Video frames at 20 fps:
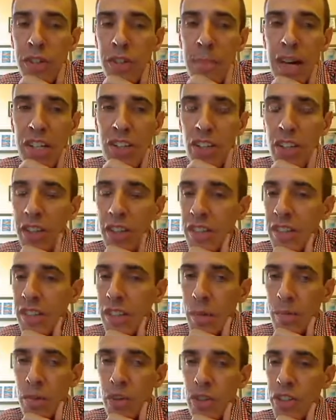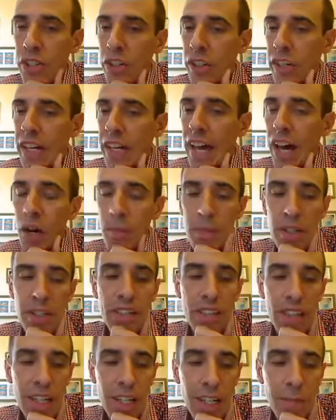dimensionless numbers that are going to help
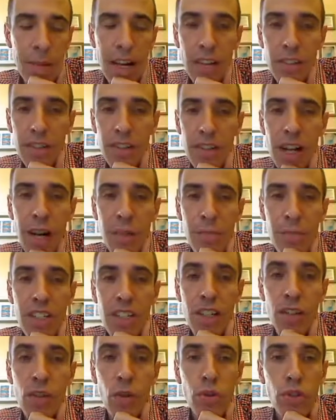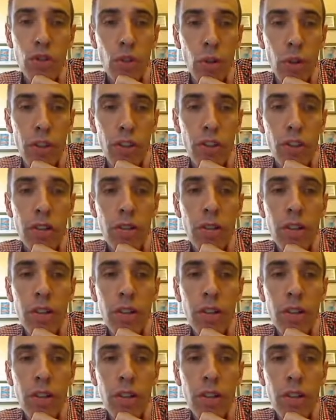us think about signal storage.